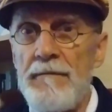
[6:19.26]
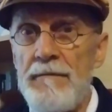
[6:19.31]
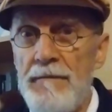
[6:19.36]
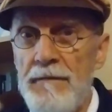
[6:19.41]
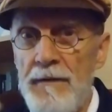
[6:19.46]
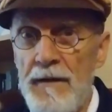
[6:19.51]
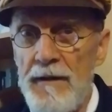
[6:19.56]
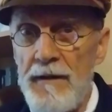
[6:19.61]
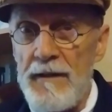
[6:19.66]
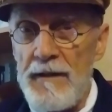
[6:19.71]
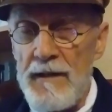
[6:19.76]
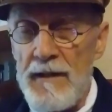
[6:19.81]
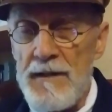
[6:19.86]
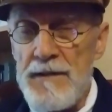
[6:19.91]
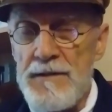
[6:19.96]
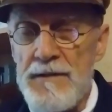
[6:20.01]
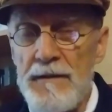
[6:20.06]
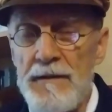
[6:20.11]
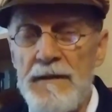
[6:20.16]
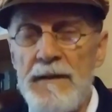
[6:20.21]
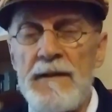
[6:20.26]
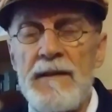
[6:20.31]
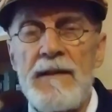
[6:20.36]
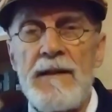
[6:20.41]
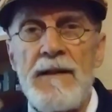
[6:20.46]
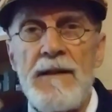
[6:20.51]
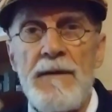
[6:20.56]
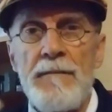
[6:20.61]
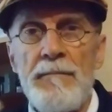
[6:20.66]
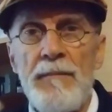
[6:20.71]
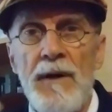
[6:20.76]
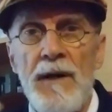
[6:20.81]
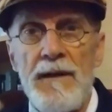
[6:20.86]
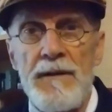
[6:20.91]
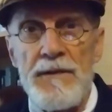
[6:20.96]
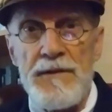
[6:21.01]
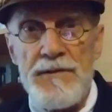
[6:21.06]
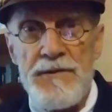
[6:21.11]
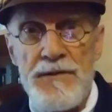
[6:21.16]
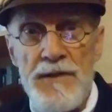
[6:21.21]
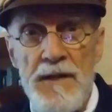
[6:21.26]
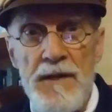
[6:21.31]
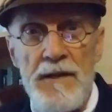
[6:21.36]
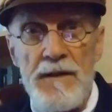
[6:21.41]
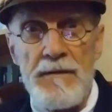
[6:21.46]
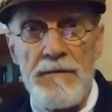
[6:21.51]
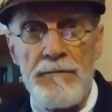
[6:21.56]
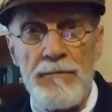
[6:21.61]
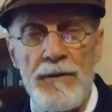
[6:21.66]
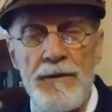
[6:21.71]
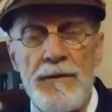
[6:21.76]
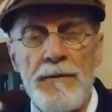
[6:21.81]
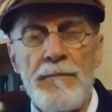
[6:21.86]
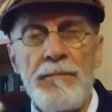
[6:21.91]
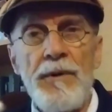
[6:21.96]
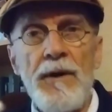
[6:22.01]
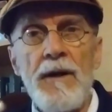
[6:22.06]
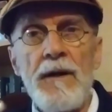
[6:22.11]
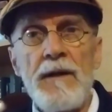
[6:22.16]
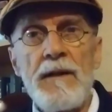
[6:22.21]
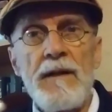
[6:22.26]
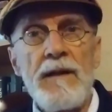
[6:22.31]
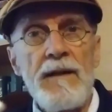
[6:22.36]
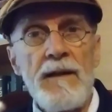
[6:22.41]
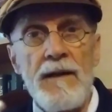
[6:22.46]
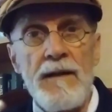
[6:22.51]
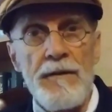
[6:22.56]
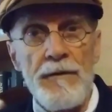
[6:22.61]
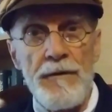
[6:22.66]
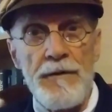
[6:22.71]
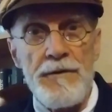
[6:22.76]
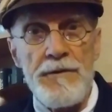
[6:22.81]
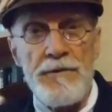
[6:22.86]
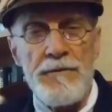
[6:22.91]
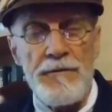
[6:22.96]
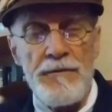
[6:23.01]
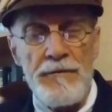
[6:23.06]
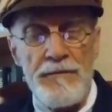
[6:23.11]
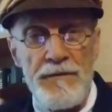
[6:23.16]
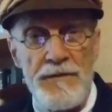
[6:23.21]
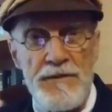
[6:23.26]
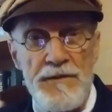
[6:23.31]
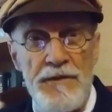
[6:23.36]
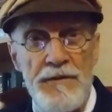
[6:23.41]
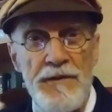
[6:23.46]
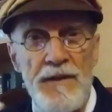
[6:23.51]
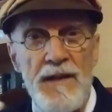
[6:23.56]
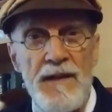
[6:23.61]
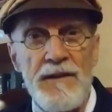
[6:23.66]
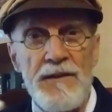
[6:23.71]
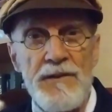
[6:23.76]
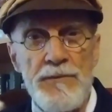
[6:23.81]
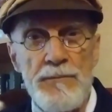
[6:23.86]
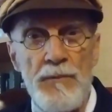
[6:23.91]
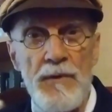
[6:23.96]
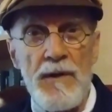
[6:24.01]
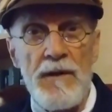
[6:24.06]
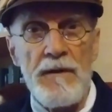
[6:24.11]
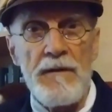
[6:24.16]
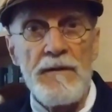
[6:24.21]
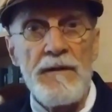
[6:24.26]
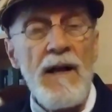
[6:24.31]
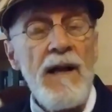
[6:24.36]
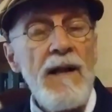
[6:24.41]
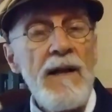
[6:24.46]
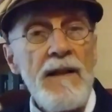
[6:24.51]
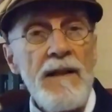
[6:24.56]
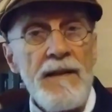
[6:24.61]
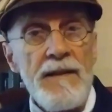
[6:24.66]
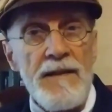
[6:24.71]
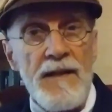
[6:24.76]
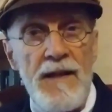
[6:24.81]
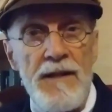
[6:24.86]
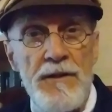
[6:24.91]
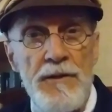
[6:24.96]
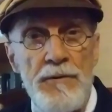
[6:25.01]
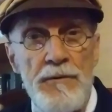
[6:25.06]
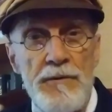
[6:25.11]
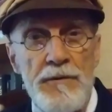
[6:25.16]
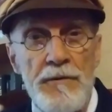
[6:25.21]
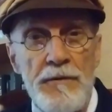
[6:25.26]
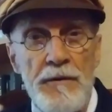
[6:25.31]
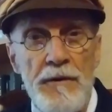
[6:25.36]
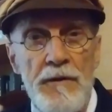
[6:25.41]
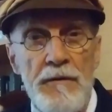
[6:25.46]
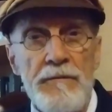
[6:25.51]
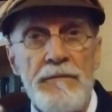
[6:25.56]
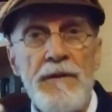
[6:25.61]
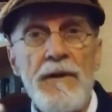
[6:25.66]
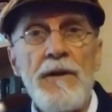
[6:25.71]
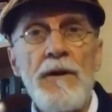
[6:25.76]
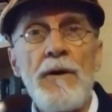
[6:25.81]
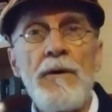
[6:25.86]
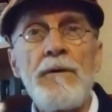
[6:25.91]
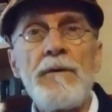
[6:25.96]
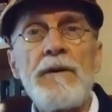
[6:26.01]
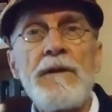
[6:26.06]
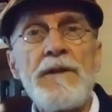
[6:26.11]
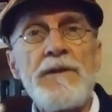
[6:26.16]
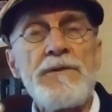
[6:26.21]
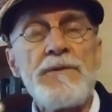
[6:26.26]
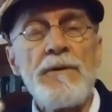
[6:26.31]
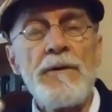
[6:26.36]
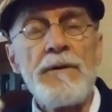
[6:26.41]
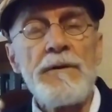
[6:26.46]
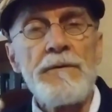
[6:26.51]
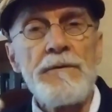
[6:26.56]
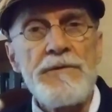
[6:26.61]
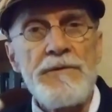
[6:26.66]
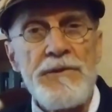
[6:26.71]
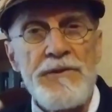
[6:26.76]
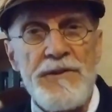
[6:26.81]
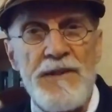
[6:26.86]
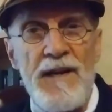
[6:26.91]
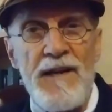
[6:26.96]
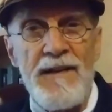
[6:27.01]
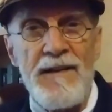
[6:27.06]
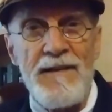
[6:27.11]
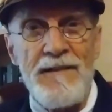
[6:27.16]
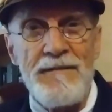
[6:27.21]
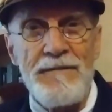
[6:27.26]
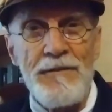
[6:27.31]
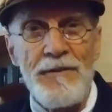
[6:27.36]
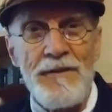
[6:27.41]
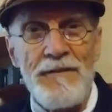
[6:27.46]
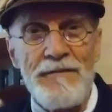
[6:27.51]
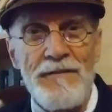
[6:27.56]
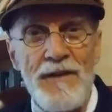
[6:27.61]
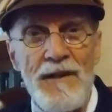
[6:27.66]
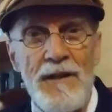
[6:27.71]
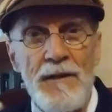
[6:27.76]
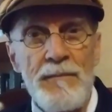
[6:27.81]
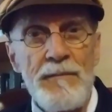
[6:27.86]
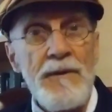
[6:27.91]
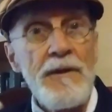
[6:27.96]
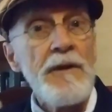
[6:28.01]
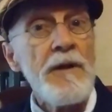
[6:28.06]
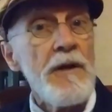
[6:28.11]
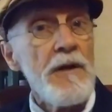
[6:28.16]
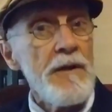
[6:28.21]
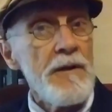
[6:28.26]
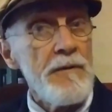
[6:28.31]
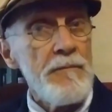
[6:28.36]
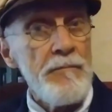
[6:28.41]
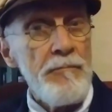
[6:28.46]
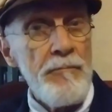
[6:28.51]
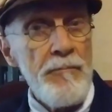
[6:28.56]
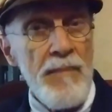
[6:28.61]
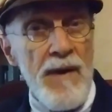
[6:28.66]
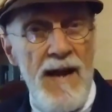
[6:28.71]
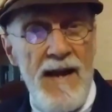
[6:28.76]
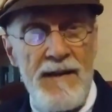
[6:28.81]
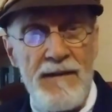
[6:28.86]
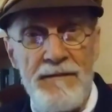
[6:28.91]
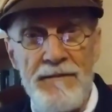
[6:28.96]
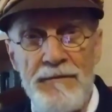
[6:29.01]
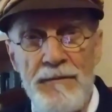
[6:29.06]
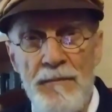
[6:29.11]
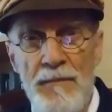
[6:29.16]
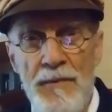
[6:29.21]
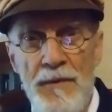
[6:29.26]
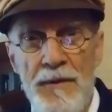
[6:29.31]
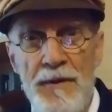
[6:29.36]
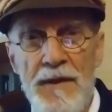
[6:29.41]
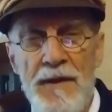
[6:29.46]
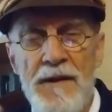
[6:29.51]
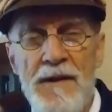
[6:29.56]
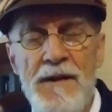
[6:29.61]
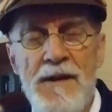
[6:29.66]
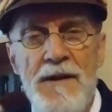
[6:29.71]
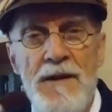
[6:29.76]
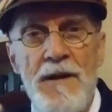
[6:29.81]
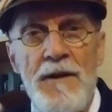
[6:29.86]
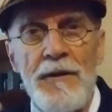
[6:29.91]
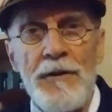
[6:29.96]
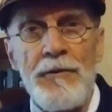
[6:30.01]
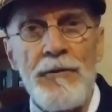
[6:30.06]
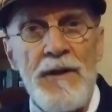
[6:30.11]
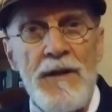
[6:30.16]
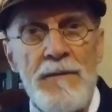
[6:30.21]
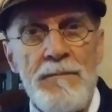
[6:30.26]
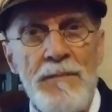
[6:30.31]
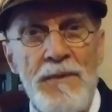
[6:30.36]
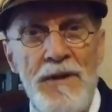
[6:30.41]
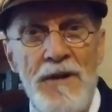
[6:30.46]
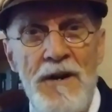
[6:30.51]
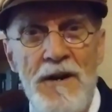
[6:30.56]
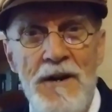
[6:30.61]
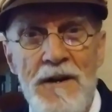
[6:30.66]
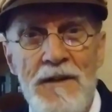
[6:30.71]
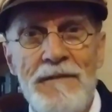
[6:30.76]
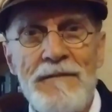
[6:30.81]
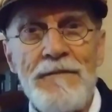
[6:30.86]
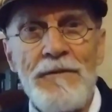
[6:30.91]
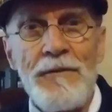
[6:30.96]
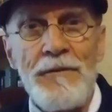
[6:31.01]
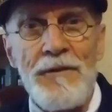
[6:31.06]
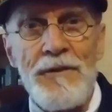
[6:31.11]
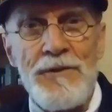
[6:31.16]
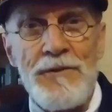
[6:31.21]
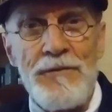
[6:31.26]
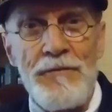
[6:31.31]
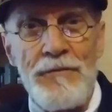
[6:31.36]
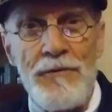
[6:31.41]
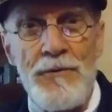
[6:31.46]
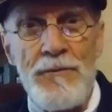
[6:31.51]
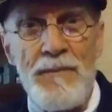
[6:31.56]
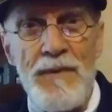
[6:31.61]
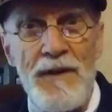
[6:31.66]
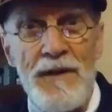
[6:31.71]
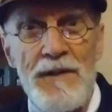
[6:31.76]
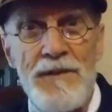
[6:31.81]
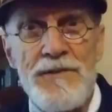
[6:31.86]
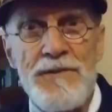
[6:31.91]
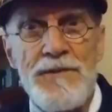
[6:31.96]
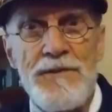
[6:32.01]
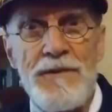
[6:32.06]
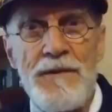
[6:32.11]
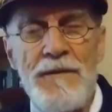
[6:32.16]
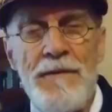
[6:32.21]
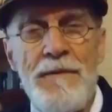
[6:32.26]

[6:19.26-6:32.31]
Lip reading: very nicely by the city of Winter Park, and I urge you to visit that as well. Thank you to the Oviedo Historical Society for inviting me back from the great beyond for these few minutes.